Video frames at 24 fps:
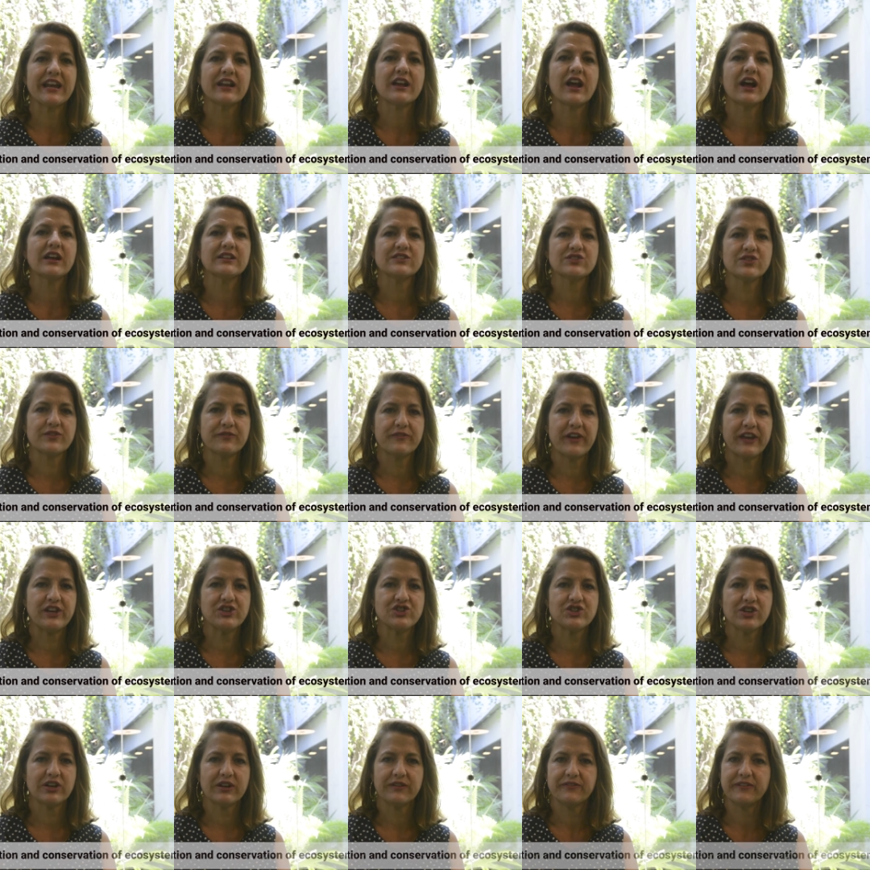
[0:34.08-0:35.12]
and
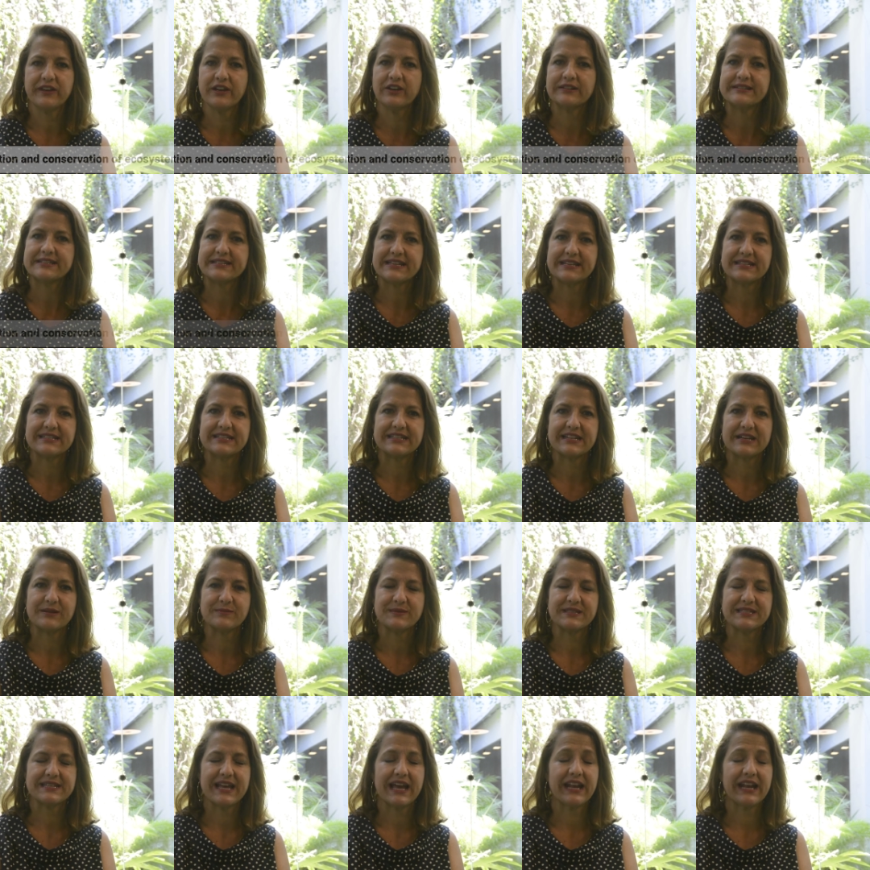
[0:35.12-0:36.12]
conservation of ecosystems,